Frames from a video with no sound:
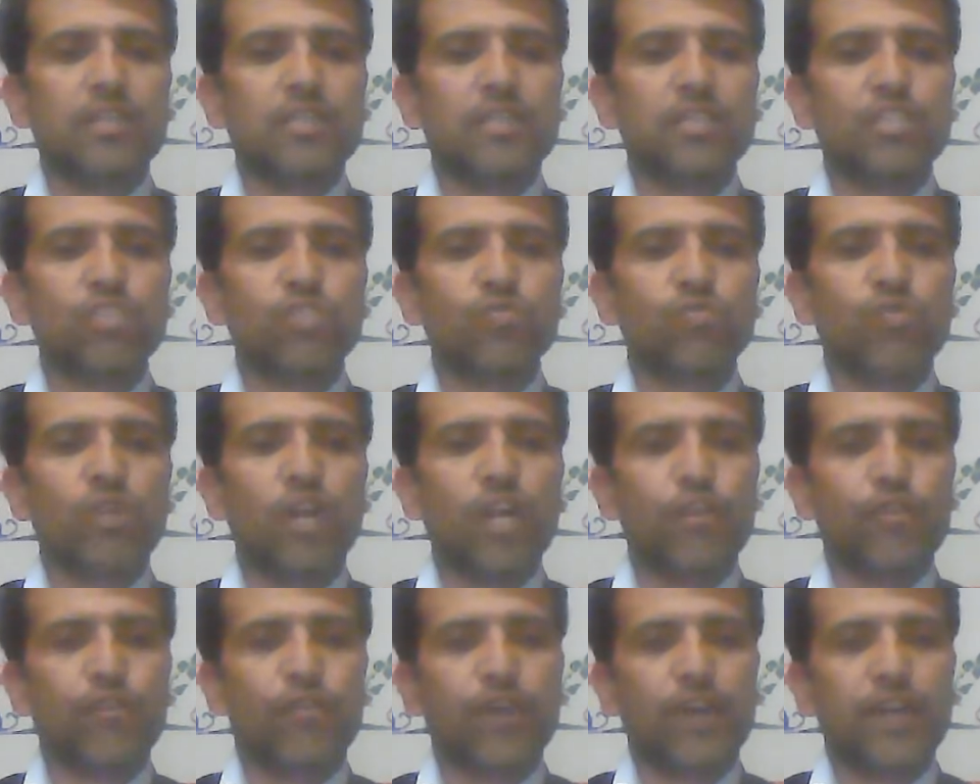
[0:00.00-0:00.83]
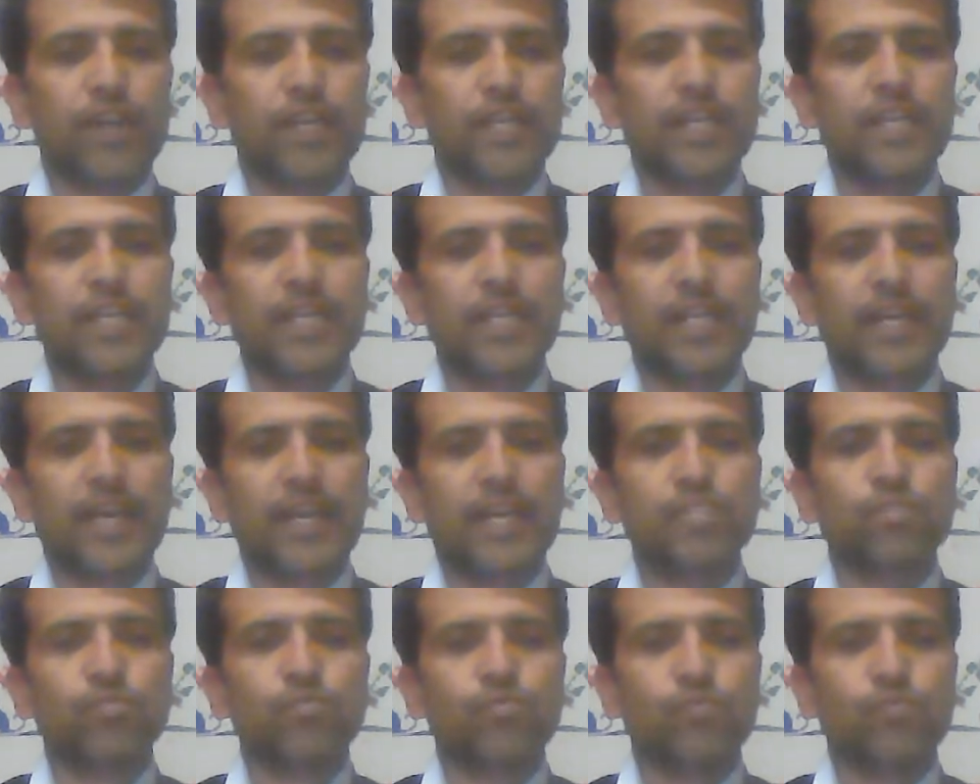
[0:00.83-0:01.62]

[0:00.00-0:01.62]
disqualified here as